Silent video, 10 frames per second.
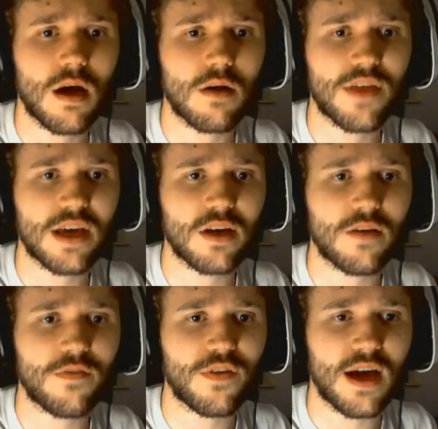Oh, thank
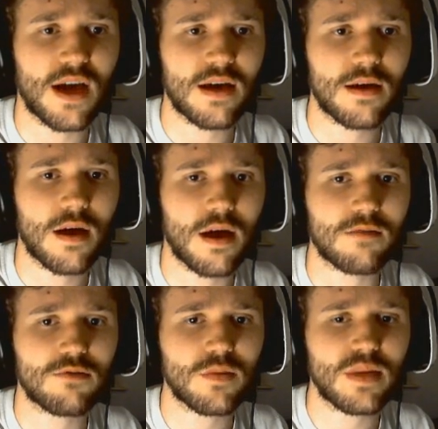God for that. Uh,
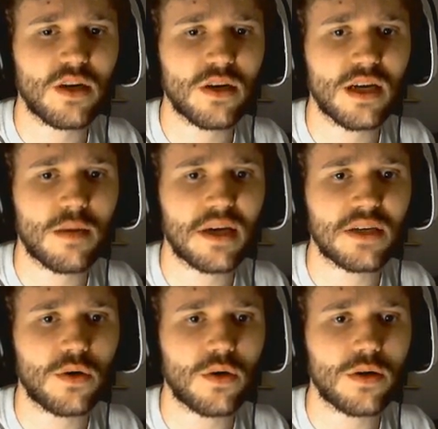was somebody knocking on my
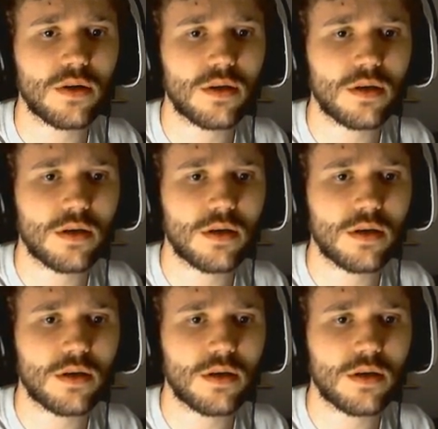door?